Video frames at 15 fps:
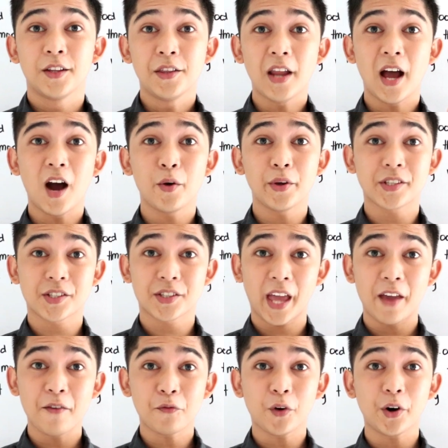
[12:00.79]
Now it's
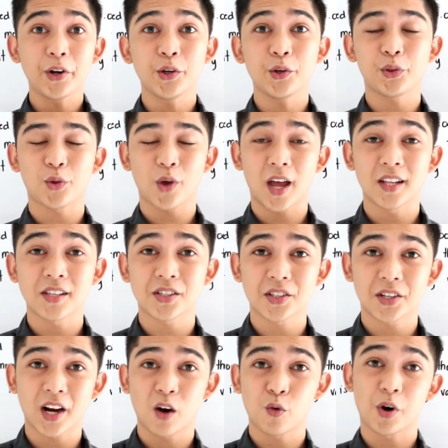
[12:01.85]
time for you to
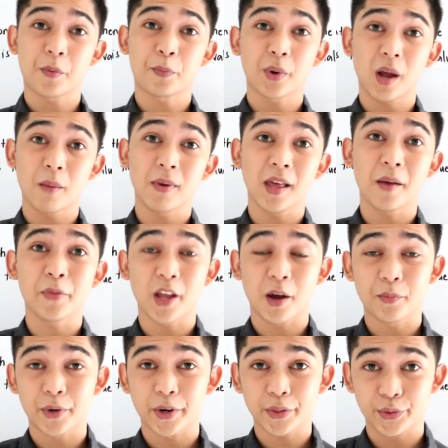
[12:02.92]
answer our problem
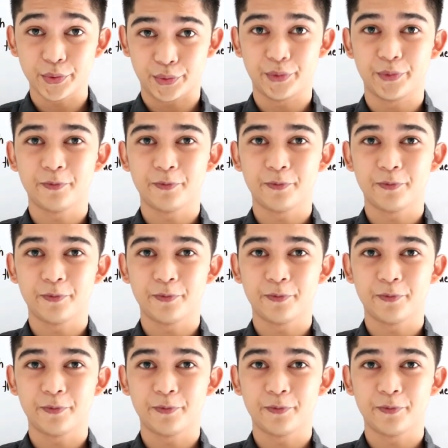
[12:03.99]
number 2.